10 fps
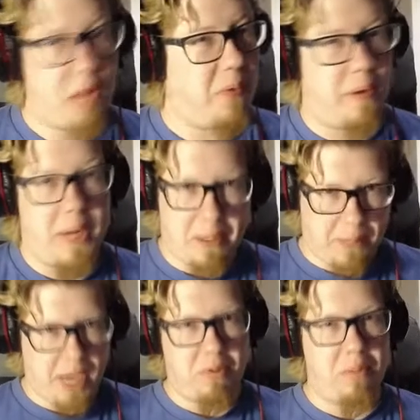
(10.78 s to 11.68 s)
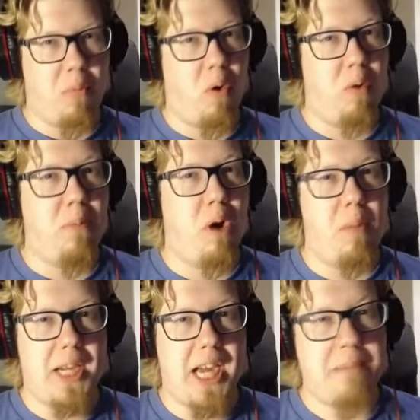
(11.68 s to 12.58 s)
there, and I'm back with more
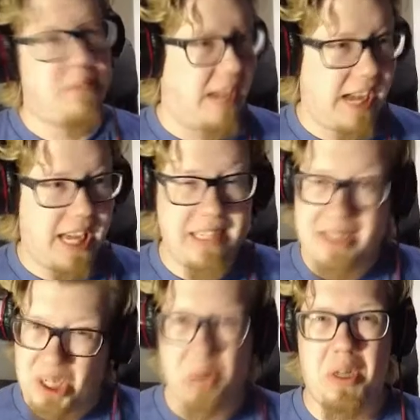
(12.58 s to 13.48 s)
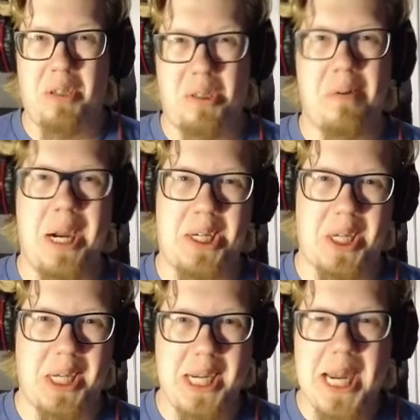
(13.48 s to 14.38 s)
MOBA games and Dota 2
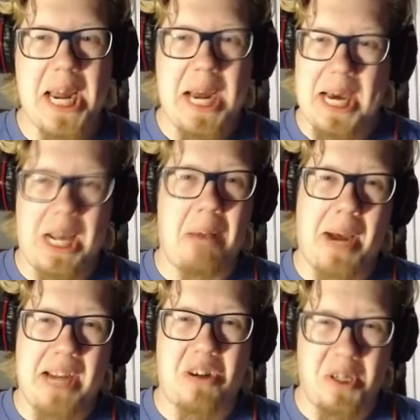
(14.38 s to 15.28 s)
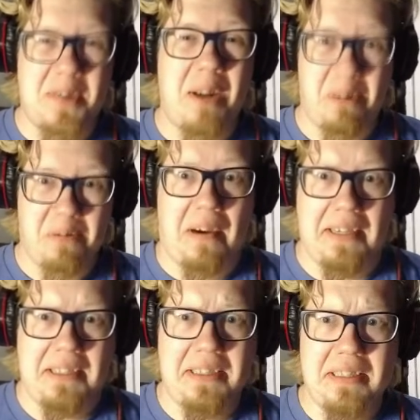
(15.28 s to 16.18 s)
actually, and I'm actually
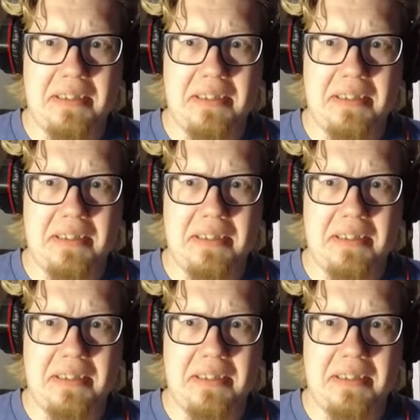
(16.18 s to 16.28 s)
terrified.